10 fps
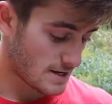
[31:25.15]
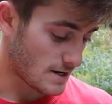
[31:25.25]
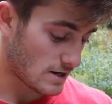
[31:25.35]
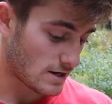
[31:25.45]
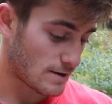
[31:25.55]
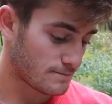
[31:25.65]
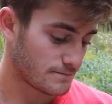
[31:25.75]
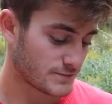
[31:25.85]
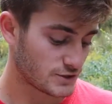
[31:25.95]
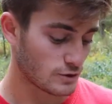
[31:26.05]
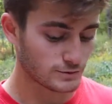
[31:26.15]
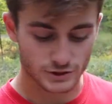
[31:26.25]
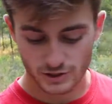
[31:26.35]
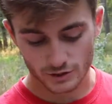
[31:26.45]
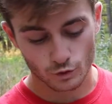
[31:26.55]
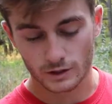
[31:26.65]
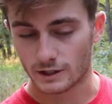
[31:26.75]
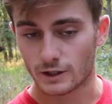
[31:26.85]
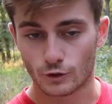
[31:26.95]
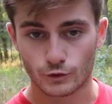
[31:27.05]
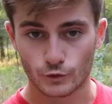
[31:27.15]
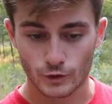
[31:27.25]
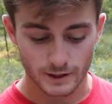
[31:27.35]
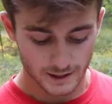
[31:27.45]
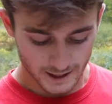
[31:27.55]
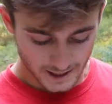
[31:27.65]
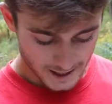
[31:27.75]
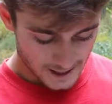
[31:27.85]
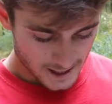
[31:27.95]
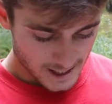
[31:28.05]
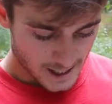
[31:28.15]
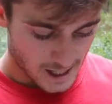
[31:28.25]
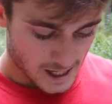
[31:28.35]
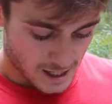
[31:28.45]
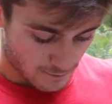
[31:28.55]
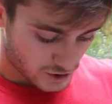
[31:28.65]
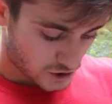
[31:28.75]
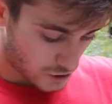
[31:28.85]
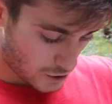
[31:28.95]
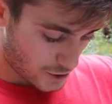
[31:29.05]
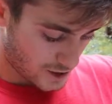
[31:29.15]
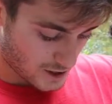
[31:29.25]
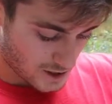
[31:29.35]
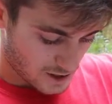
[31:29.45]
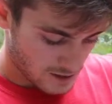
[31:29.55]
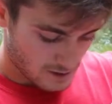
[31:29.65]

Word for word: Um, so I'm just gonna quickly go through it. Um, starting